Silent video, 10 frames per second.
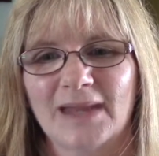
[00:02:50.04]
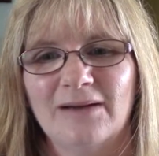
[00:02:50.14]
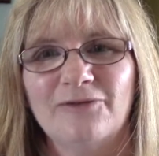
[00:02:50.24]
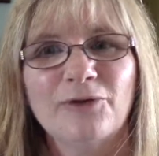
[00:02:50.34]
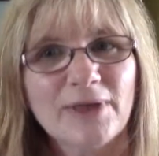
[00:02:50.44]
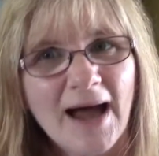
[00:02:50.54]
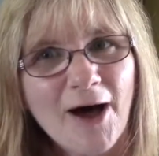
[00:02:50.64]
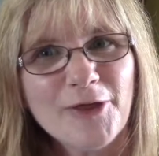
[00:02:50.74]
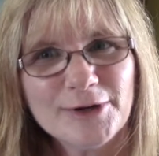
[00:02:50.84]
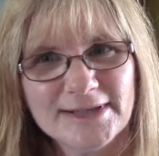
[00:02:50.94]
for the
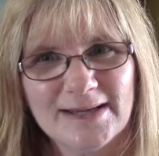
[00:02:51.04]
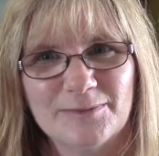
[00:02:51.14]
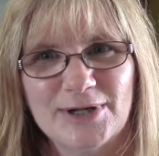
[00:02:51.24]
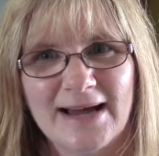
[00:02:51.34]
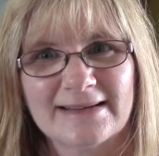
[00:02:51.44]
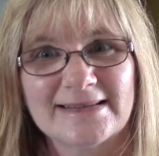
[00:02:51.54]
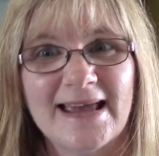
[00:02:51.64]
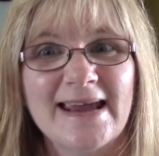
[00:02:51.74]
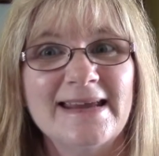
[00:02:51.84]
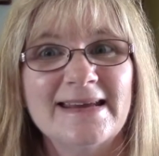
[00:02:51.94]
other subjects,
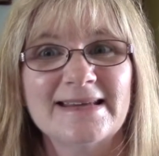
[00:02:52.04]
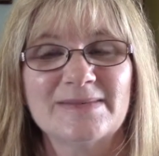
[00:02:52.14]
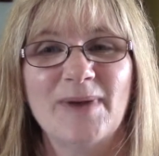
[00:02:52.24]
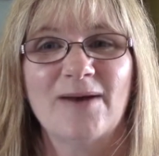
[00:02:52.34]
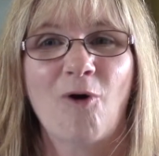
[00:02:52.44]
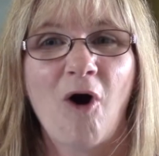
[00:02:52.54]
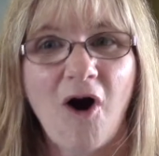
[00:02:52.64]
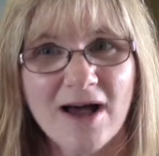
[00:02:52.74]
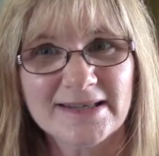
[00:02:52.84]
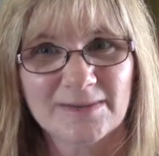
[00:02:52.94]
it has been
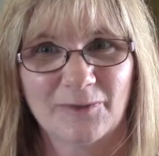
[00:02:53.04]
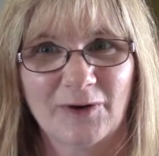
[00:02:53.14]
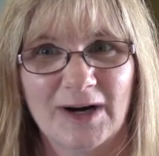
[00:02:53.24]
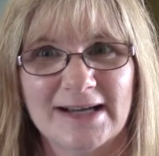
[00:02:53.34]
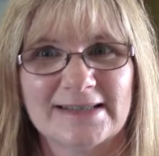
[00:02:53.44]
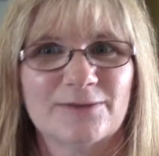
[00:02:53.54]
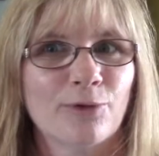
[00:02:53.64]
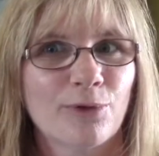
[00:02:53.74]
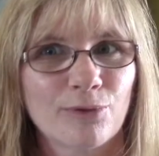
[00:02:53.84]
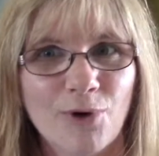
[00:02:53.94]
awesome for us
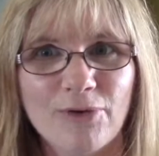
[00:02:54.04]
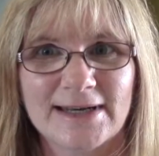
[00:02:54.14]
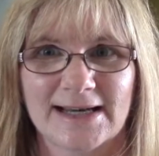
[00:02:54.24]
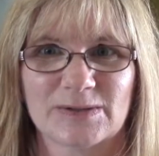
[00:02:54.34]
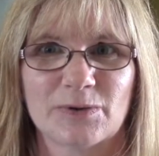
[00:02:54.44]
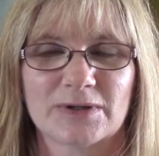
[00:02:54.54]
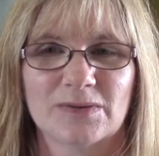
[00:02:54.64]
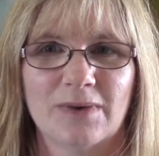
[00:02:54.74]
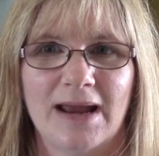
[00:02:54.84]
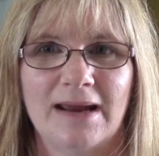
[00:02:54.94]
to throw the textbooks
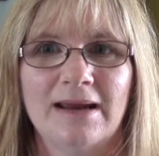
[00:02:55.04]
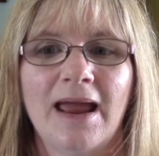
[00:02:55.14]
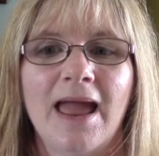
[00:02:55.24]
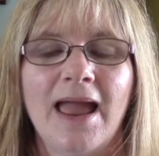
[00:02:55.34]
away